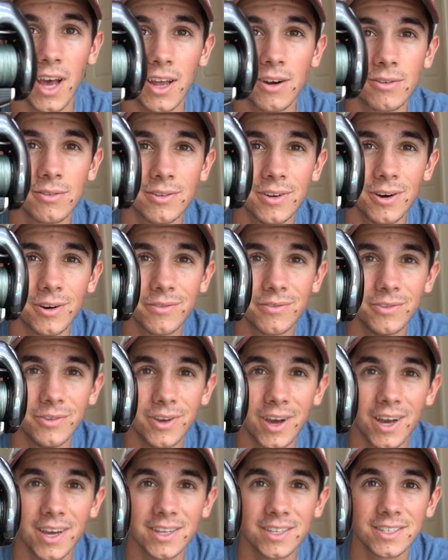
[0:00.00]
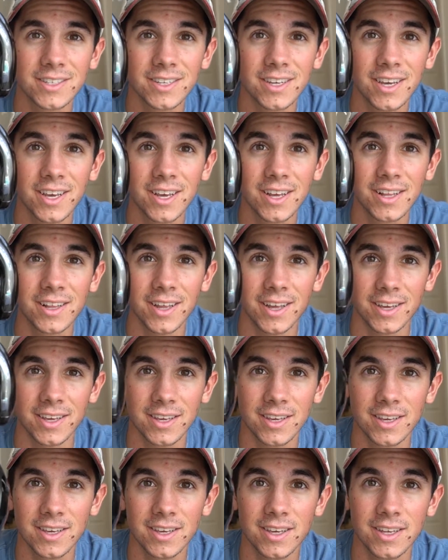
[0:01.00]
I don't know if you guys
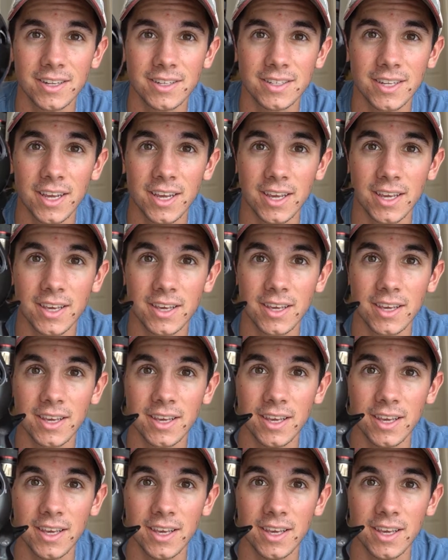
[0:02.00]
like can take